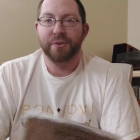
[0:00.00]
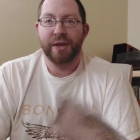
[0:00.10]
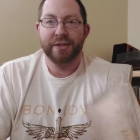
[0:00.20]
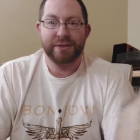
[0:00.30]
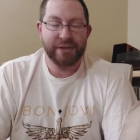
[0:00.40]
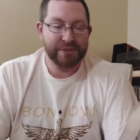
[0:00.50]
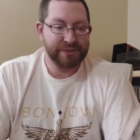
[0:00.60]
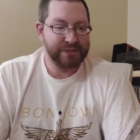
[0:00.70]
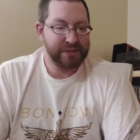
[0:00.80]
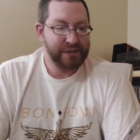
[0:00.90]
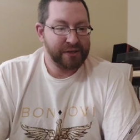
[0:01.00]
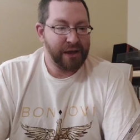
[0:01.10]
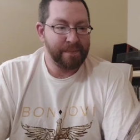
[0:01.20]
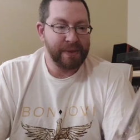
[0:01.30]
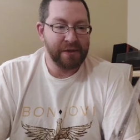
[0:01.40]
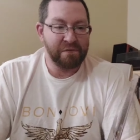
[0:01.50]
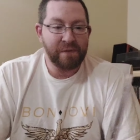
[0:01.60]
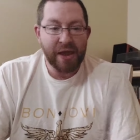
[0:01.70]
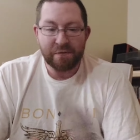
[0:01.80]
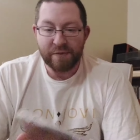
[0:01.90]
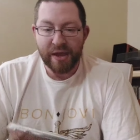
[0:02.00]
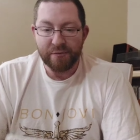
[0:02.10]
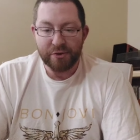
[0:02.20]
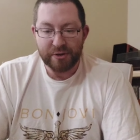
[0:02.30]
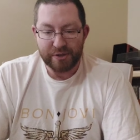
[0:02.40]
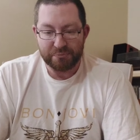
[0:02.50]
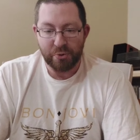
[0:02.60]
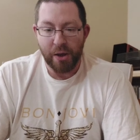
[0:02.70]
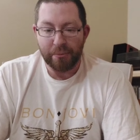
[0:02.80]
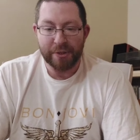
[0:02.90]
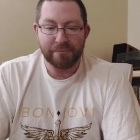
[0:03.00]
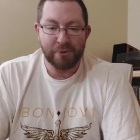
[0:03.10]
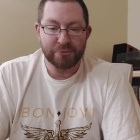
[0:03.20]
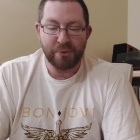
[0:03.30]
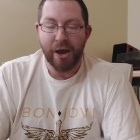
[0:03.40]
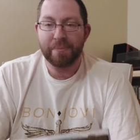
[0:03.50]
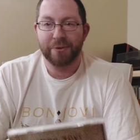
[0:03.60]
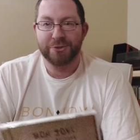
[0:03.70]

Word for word: That is a big fan favorite. It's probably the most popular